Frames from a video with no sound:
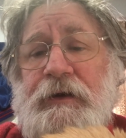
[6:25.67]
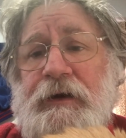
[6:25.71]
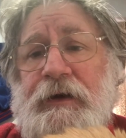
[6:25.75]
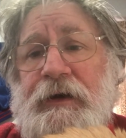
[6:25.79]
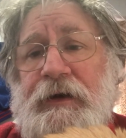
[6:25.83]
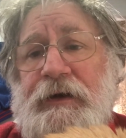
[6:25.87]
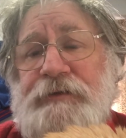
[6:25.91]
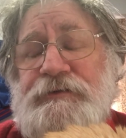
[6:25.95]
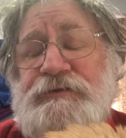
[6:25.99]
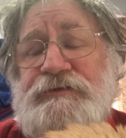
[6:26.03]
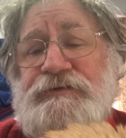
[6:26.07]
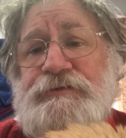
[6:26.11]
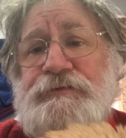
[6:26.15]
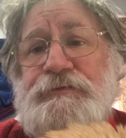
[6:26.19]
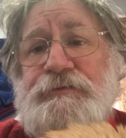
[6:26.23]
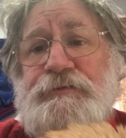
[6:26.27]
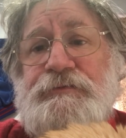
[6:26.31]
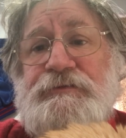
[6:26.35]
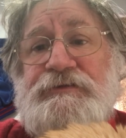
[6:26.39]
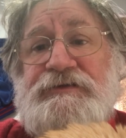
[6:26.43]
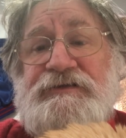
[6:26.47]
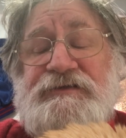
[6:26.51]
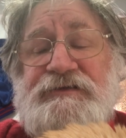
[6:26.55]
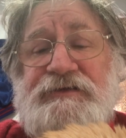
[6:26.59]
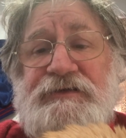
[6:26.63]
and to
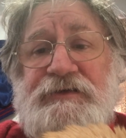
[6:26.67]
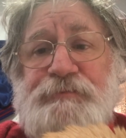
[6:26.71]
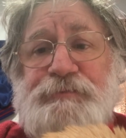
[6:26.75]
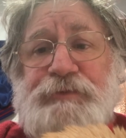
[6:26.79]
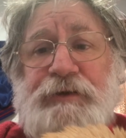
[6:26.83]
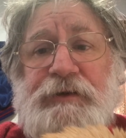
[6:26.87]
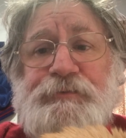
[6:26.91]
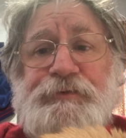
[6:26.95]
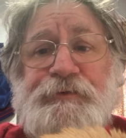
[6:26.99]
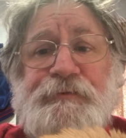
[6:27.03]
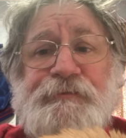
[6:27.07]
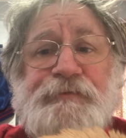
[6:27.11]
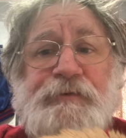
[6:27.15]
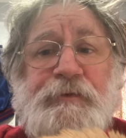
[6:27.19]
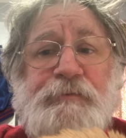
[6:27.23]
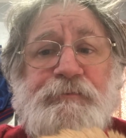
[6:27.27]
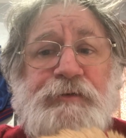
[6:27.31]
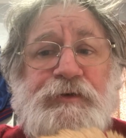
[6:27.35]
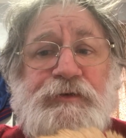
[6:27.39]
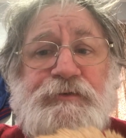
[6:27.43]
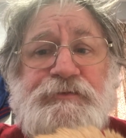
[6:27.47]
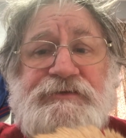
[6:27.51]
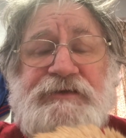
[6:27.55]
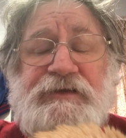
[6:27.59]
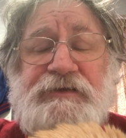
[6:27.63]
deter people from
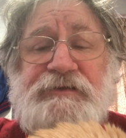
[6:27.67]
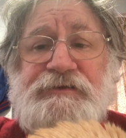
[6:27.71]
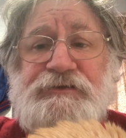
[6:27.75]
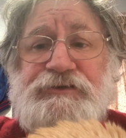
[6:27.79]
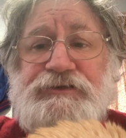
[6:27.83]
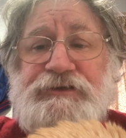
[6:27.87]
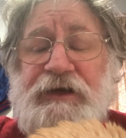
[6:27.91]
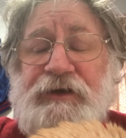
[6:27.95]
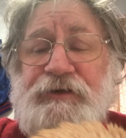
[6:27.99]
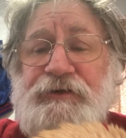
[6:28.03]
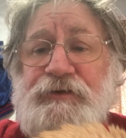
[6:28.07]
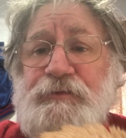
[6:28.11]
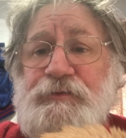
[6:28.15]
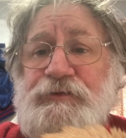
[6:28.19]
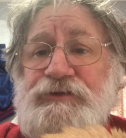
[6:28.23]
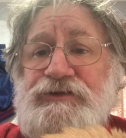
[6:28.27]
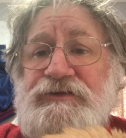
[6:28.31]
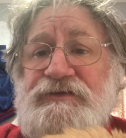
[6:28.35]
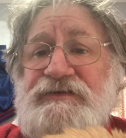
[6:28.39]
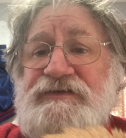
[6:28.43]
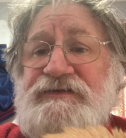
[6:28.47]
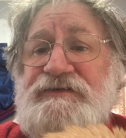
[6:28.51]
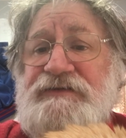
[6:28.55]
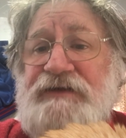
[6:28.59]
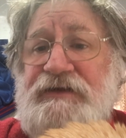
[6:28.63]
using the Channel, which
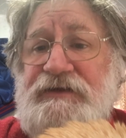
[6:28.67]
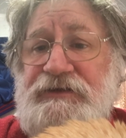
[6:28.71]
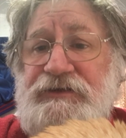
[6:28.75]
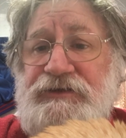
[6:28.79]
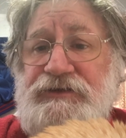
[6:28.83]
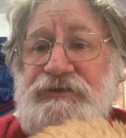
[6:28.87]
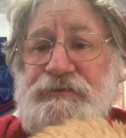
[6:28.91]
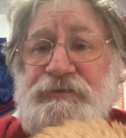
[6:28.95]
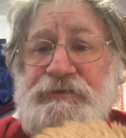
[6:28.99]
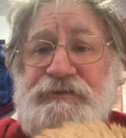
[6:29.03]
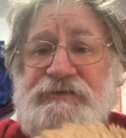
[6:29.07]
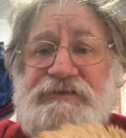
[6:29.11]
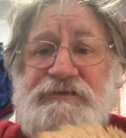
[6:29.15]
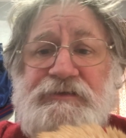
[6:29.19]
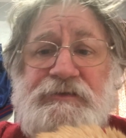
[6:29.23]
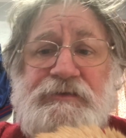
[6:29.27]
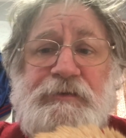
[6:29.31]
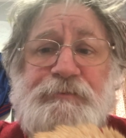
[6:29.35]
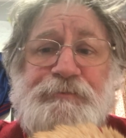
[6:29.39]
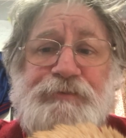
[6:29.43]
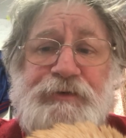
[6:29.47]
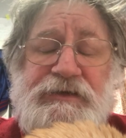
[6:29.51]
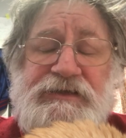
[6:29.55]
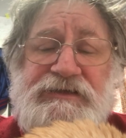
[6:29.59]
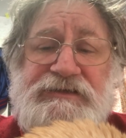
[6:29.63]
is dangerous. So the
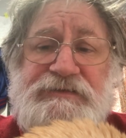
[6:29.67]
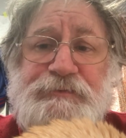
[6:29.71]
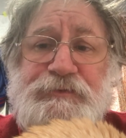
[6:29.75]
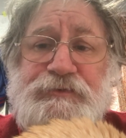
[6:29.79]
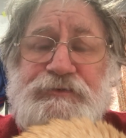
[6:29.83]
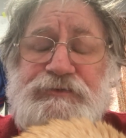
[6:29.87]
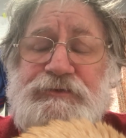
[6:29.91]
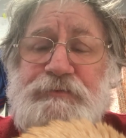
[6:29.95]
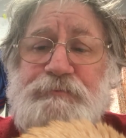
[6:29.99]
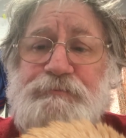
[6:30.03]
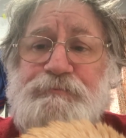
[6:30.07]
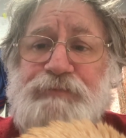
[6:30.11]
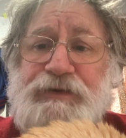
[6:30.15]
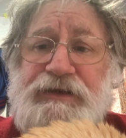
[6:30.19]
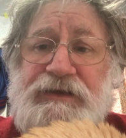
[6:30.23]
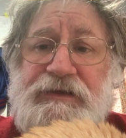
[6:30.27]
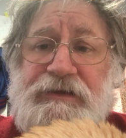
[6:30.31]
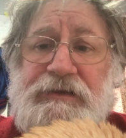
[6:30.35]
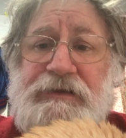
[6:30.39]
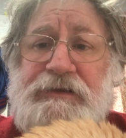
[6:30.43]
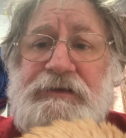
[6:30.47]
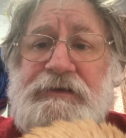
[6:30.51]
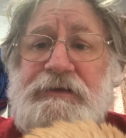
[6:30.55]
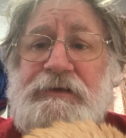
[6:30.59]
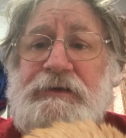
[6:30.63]
principle should
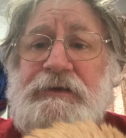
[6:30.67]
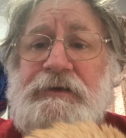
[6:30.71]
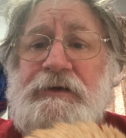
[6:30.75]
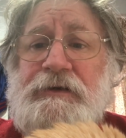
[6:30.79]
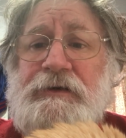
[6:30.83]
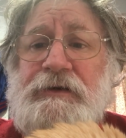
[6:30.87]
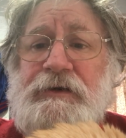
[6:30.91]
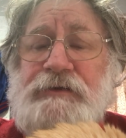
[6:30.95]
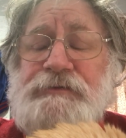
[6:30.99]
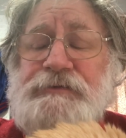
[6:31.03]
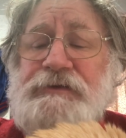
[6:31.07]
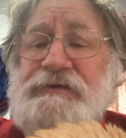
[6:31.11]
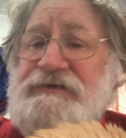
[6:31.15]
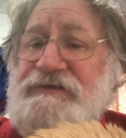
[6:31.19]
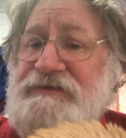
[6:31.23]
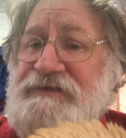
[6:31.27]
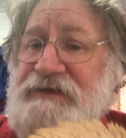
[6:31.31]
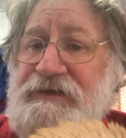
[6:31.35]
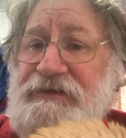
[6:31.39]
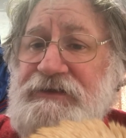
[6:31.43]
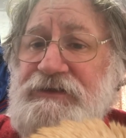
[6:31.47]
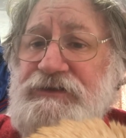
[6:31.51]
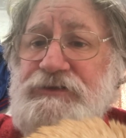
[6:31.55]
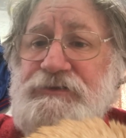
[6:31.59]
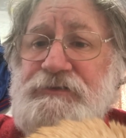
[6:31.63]
be on the
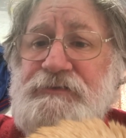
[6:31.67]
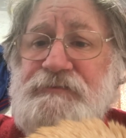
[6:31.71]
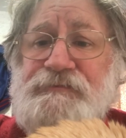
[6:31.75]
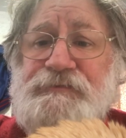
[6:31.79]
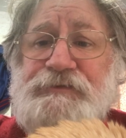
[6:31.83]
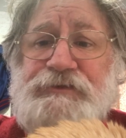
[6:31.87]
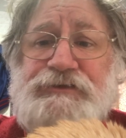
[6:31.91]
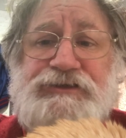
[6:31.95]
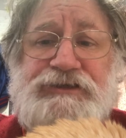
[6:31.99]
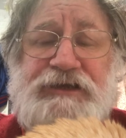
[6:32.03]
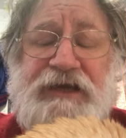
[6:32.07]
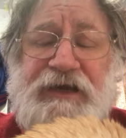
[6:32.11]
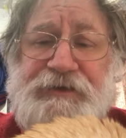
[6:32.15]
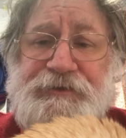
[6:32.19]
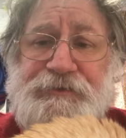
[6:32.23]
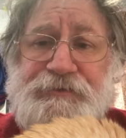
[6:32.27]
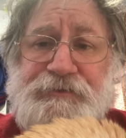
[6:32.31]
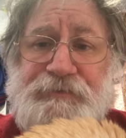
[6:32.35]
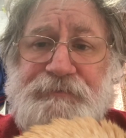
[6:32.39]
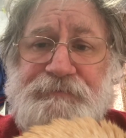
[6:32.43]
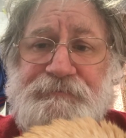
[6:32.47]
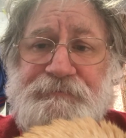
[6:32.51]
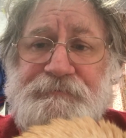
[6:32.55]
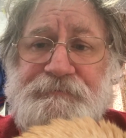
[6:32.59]
danger of the Channel,